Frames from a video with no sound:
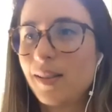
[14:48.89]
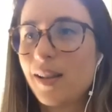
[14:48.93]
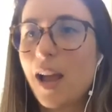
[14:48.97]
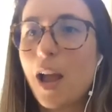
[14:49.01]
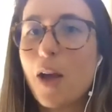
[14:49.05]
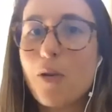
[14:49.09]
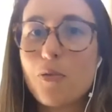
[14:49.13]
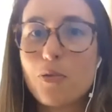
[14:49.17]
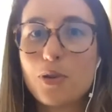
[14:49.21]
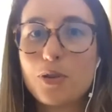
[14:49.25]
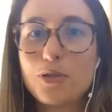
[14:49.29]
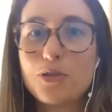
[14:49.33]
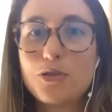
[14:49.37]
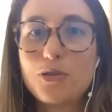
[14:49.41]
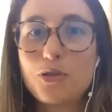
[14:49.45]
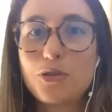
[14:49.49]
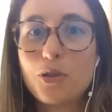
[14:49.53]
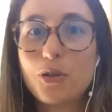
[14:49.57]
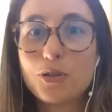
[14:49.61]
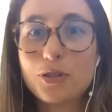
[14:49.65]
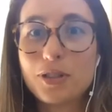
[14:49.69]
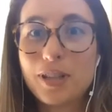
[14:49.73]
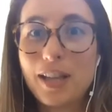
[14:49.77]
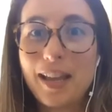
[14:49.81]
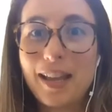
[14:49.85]
I was
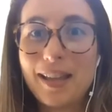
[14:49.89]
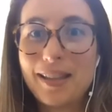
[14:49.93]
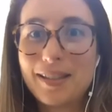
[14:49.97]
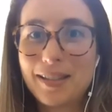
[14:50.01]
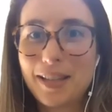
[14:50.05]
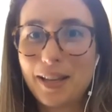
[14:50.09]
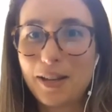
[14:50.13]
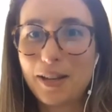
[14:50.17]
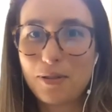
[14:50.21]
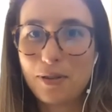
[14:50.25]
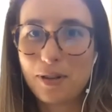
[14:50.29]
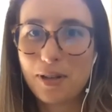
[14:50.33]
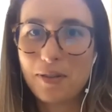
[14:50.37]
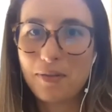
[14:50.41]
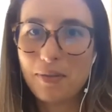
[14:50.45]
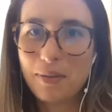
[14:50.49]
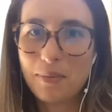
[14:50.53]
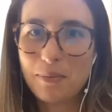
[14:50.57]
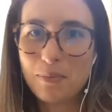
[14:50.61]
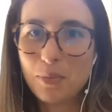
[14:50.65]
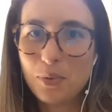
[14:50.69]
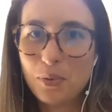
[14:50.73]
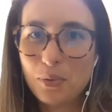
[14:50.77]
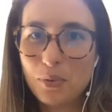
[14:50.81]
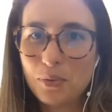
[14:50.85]
so tense, I couldn't
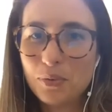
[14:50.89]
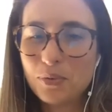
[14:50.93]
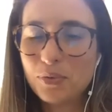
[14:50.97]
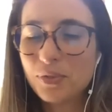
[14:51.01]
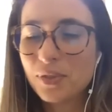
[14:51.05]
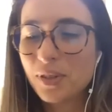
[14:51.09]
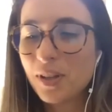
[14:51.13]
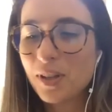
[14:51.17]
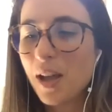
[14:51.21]
even move.